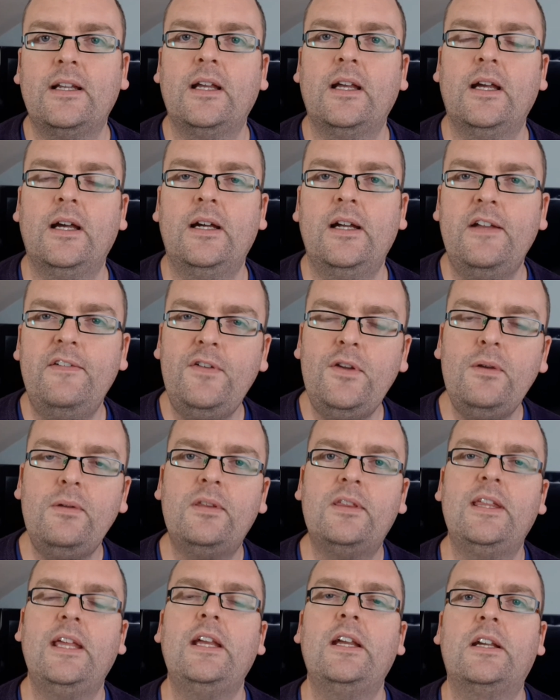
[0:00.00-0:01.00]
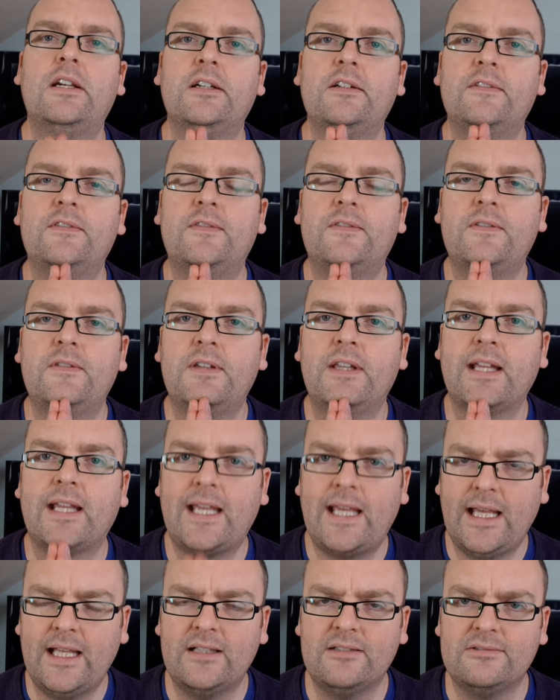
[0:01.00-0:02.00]
if you think of the
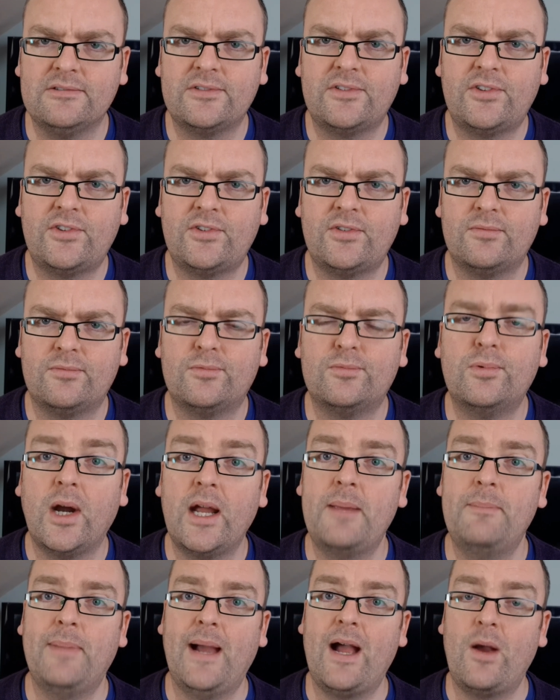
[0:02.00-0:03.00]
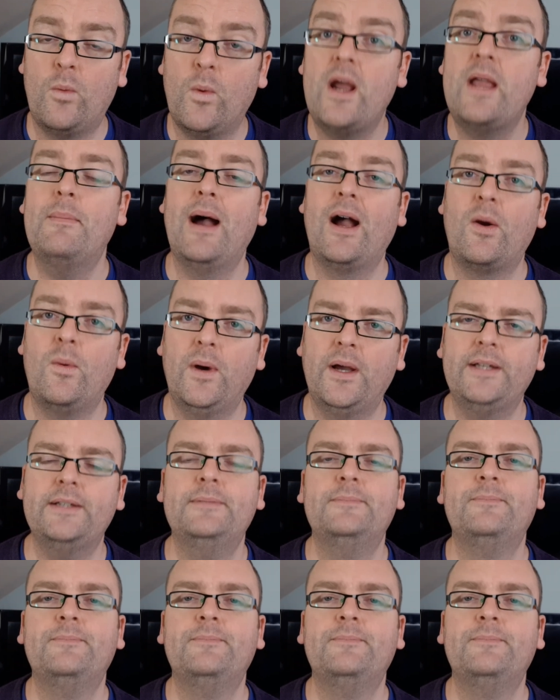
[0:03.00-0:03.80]
Celts way back when,